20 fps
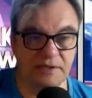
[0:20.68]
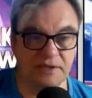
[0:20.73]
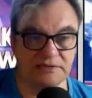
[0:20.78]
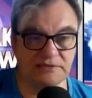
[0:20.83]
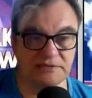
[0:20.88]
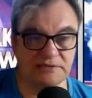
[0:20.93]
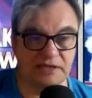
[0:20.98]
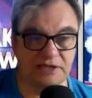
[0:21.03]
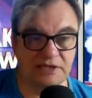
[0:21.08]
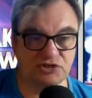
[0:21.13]

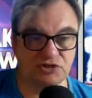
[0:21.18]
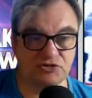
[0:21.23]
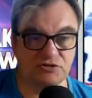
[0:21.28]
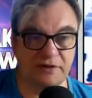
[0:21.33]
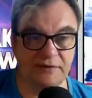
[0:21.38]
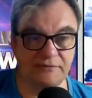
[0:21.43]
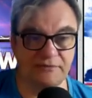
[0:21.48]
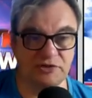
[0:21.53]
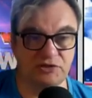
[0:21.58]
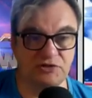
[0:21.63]
slash
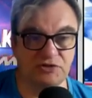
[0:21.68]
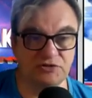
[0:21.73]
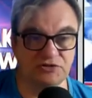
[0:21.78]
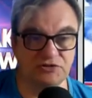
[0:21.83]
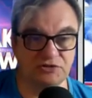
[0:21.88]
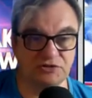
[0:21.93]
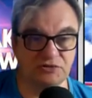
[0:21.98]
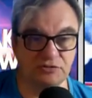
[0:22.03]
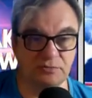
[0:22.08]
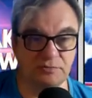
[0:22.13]
travel
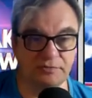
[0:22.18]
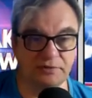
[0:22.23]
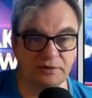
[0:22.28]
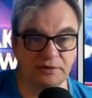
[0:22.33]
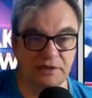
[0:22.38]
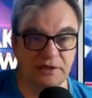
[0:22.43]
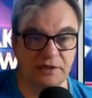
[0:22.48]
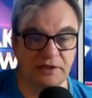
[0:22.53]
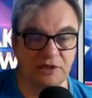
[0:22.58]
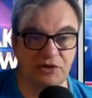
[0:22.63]
news group,
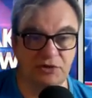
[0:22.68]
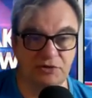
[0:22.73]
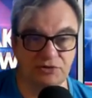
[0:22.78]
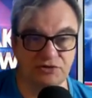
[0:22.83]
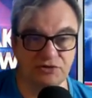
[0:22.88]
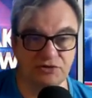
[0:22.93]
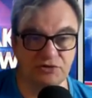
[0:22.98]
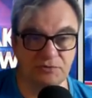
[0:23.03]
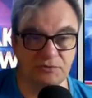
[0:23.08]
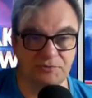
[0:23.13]

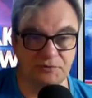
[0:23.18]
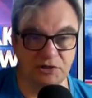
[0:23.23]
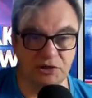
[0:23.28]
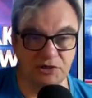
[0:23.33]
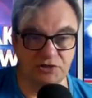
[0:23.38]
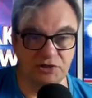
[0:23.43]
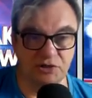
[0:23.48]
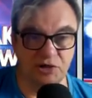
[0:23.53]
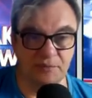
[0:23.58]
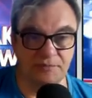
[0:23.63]

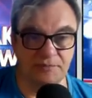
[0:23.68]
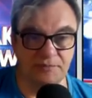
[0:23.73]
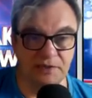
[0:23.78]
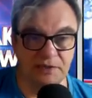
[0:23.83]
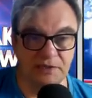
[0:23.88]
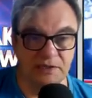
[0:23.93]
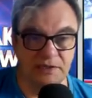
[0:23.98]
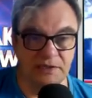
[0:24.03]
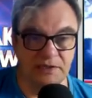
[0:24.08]
youtube.com